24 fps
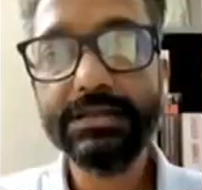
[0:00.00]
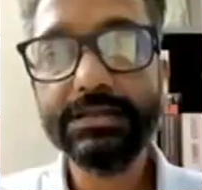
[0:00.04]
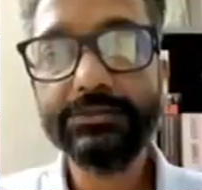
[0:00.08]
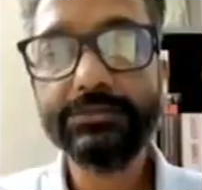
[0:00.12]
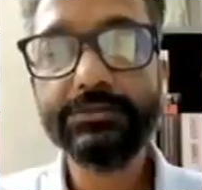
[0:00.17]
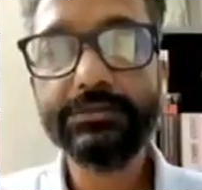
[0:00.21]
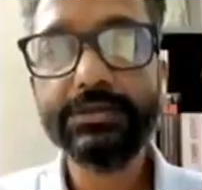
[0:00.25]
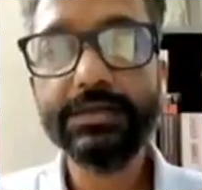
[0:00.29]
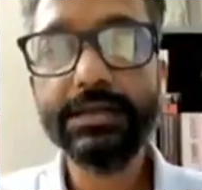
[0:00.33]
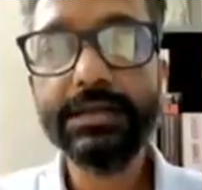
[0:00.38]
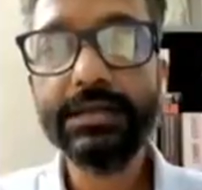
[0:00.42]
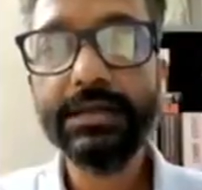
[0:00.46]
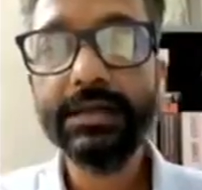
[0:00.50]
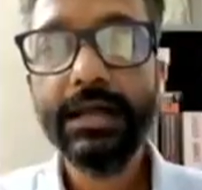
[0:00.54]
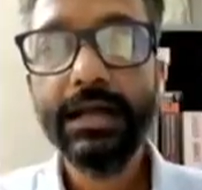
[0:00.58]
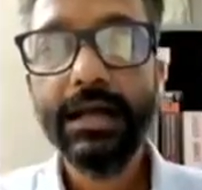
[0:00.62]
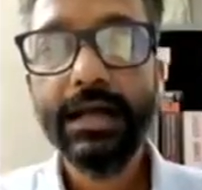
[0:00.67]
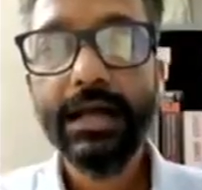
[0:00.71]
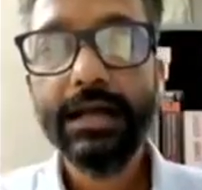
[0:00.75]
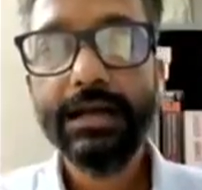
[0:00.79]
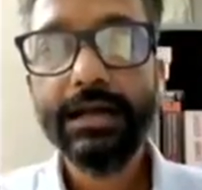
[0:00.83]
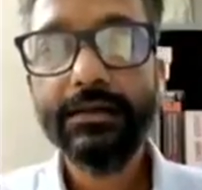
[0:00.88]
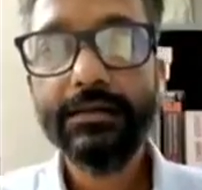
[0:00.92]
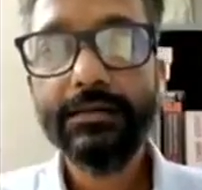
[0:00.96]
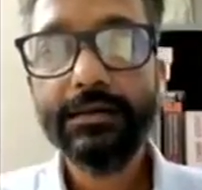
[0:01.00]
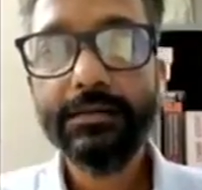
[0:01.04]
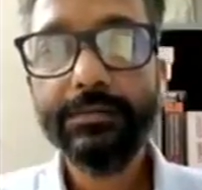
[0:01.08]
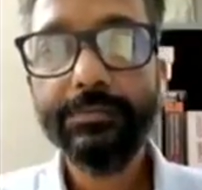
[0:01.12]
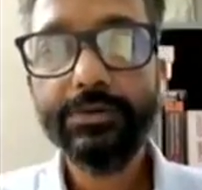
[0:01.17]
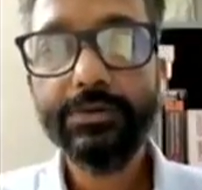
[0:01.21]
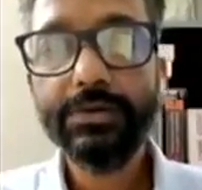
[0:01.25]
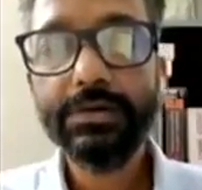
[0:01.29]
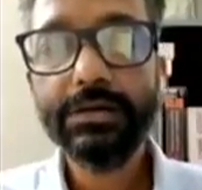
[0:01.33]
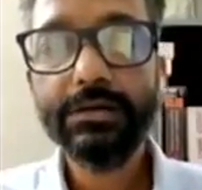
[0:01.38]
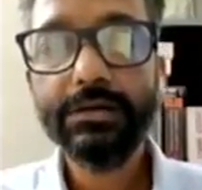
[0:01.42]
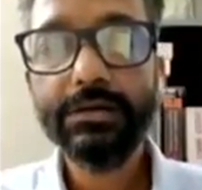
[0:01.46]
and associates had
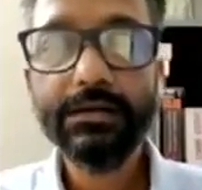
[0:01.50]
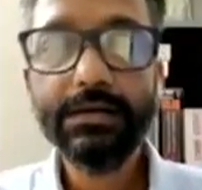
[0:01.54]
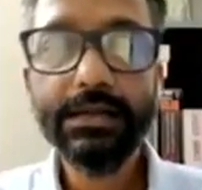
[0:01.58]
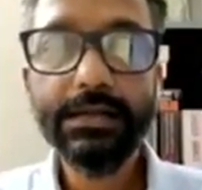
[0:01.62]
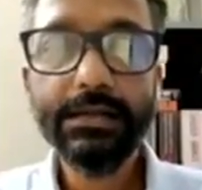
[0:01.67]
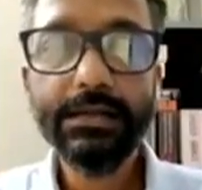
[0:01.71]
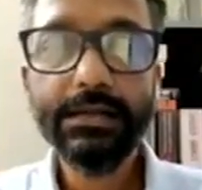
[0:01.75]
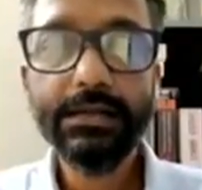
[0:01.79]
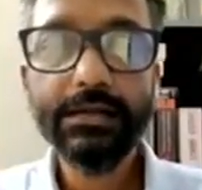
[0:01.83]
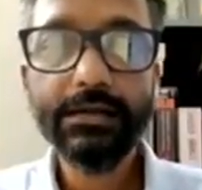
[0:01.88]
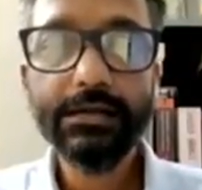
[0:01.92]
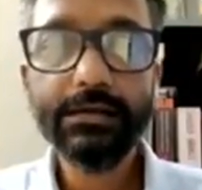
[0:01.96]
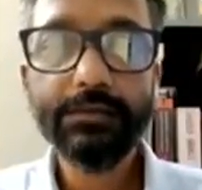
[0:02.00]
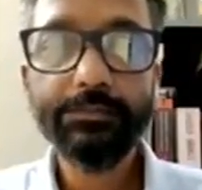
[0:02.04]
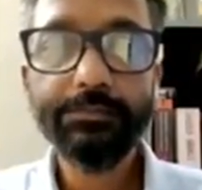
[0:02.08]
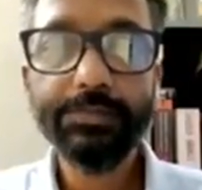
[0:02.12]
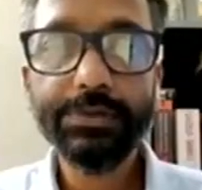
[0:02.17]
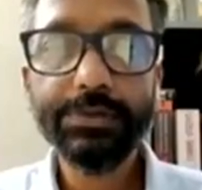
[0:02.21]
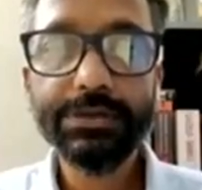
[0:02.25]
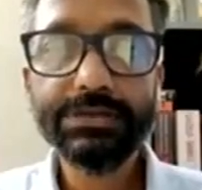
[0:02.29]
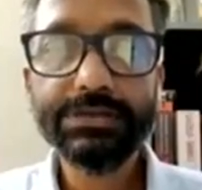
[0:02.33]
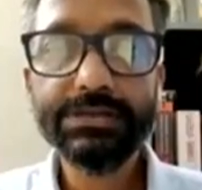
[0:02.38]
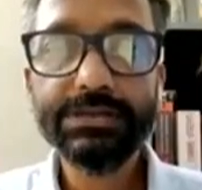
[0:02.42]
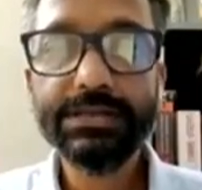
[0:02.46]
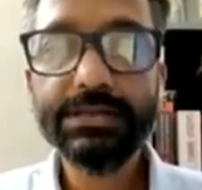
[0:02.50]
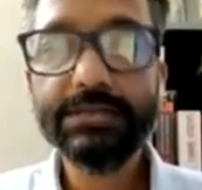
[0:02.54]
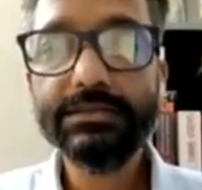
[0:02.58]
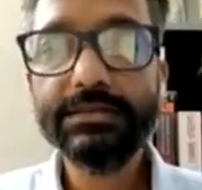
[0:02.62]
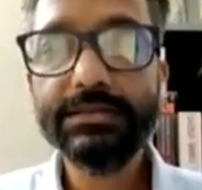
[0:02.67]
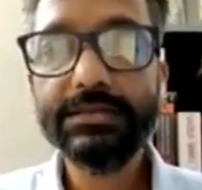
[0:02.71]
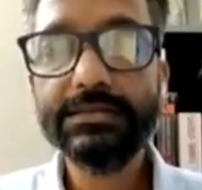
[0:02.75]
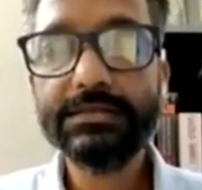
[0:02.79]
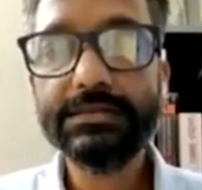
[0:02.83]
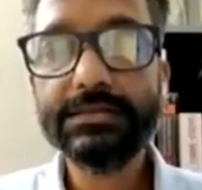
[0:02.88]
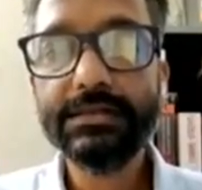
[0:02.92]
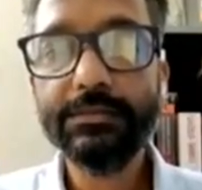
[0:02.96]
reputedly purchased
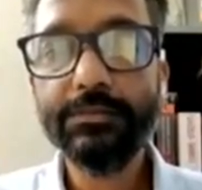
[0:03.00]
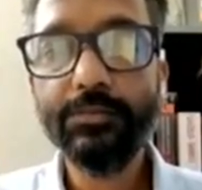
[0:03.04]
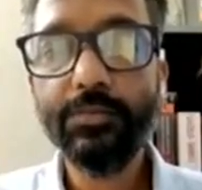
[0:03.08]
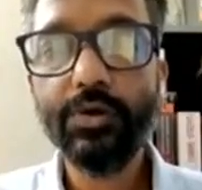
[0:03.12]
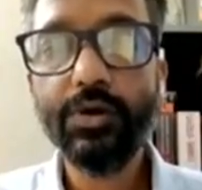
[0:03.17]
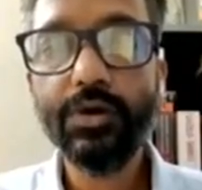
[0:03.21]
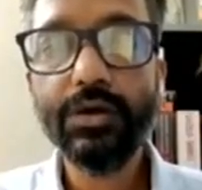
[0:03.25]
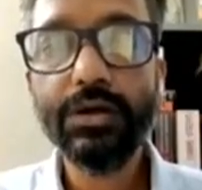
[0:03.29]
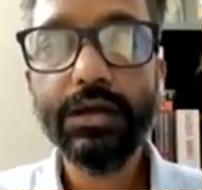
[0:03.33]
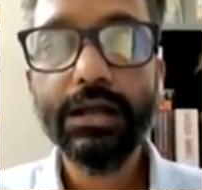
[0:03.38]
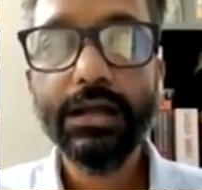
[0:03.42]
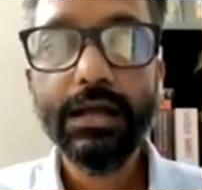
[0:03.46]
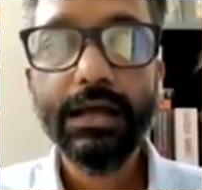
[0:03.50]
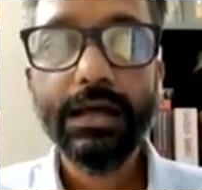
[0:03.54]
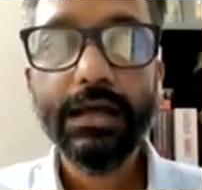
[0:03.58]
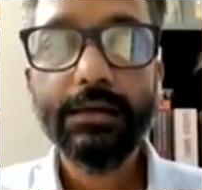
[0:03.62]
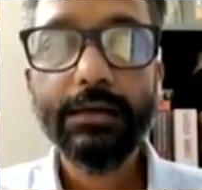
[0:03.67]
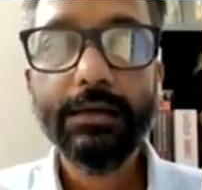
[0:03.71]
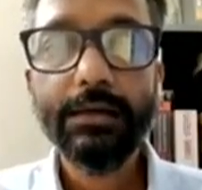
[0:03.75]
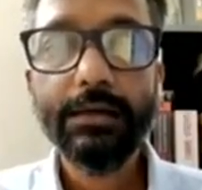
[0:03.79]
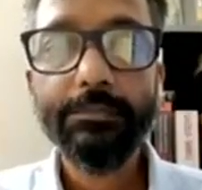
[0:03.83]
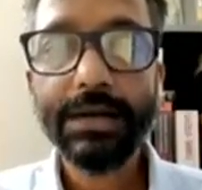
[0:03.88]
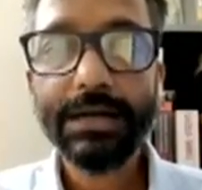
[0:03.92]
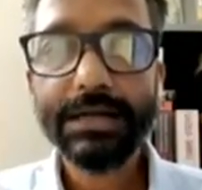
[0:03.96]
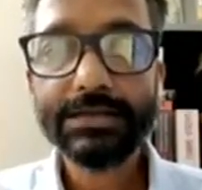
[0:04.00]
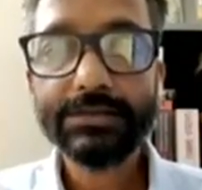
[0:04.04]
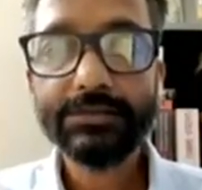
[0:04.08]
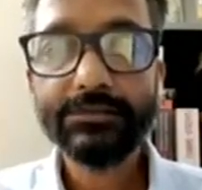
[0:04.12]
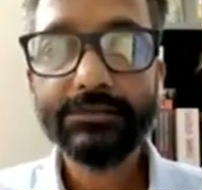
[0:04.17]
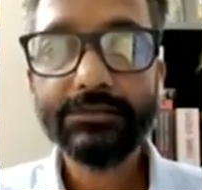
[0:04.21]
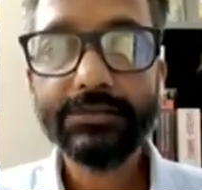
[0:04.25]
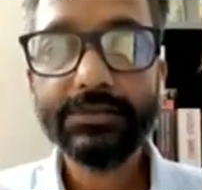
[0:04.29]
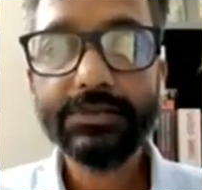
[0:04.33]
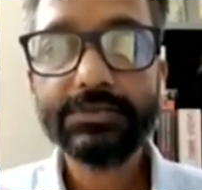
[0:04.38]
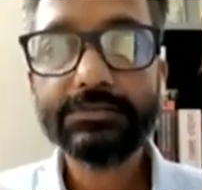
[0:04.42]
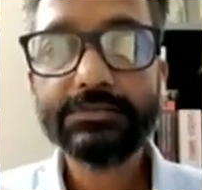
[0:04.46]
this mall, parts
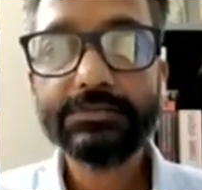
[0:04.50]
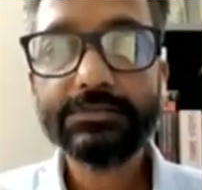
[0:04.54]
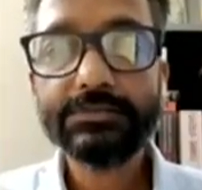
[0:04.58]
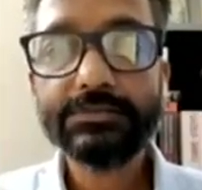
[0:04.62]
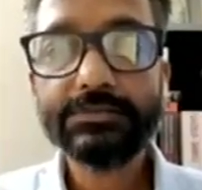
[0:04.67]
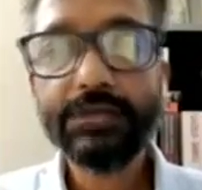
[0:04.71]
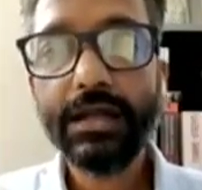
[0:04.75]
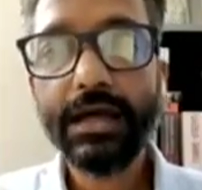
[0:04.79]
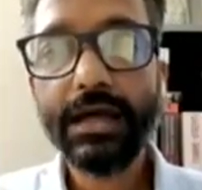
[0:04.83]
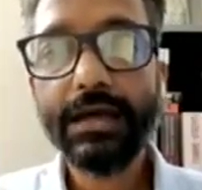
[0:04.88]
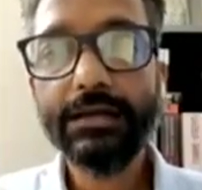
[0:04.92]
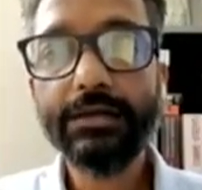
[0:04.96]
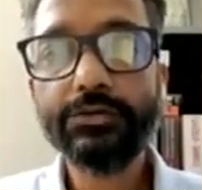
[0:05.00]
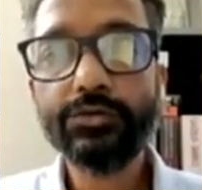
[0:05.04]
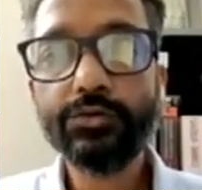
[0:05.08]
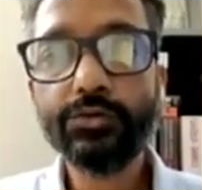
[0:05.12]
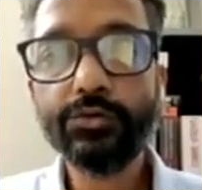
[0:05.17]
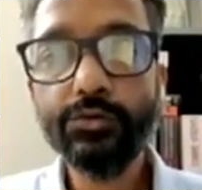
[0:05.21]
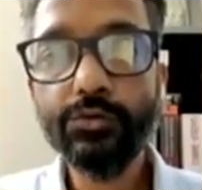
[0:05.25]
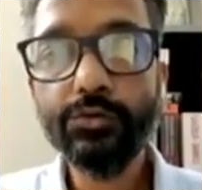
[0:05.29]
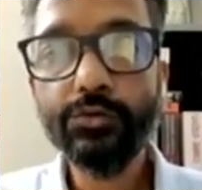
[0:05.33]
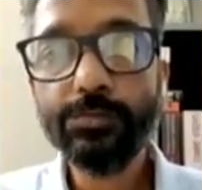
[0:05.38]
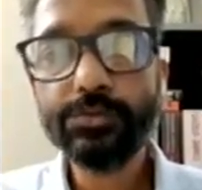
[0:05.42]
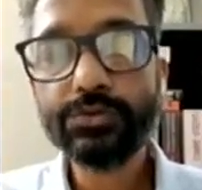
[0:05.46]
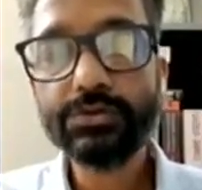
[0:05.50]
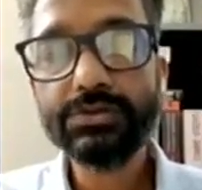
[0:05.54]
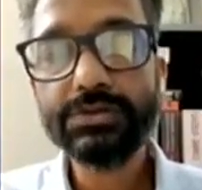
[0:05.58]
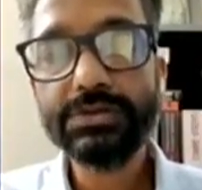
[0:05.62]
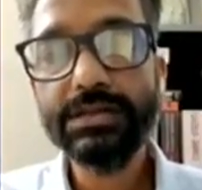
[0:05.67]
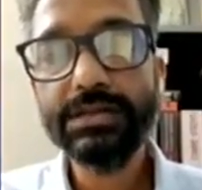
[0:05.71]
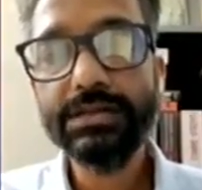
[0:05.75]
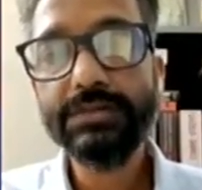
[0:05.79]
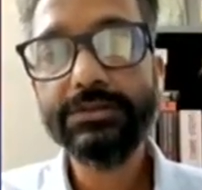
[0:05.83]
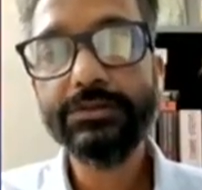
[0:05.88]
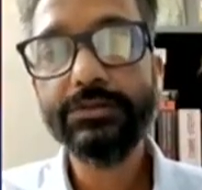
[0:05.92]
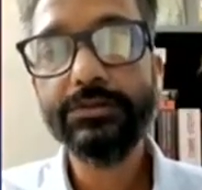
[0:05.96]
of this mall, and through
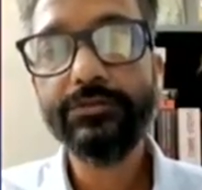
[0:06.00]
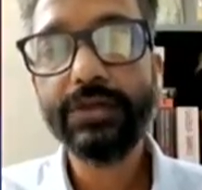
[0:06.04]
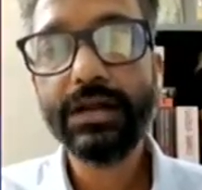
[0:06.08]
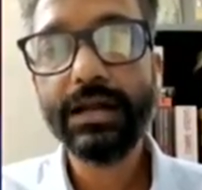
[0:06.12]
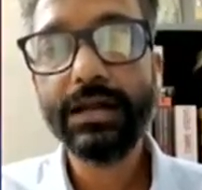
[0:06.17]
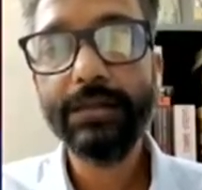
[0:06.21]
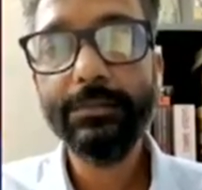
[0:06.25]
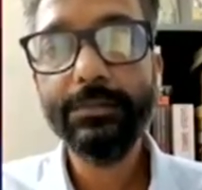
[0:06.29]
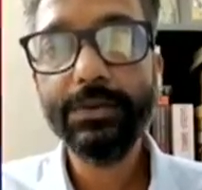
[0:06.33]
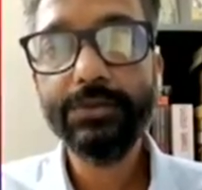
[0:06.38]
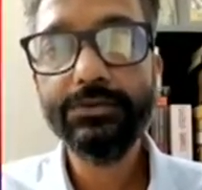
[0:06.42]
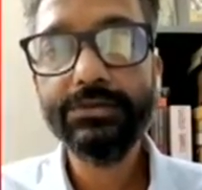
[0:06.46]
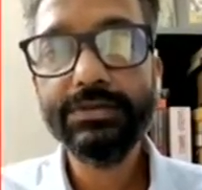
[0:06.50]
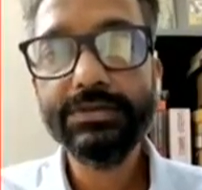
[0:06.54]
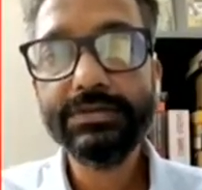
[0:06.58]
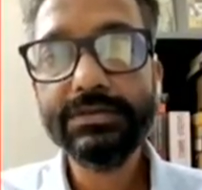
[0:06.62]
proceeds of crime.